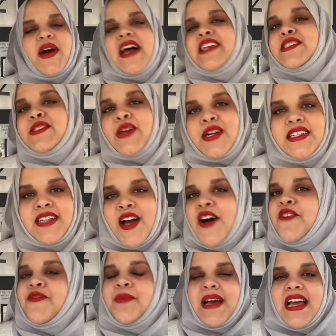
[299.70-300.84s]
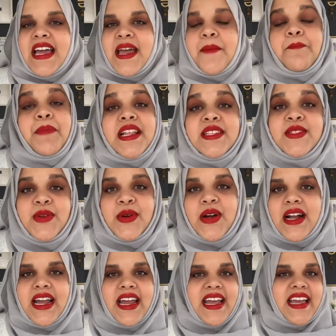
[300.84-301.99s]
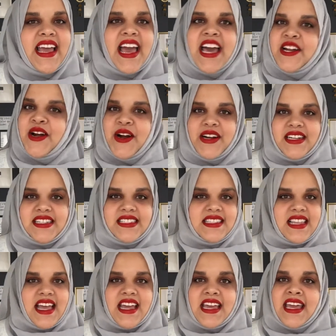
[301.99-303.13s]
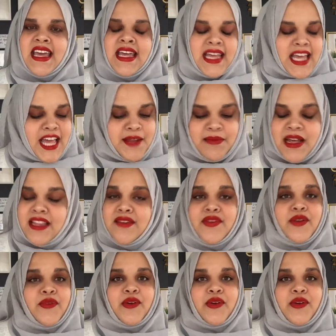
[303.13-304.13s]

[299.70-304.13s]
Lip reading: I started off by mentoring henna artists, like in my living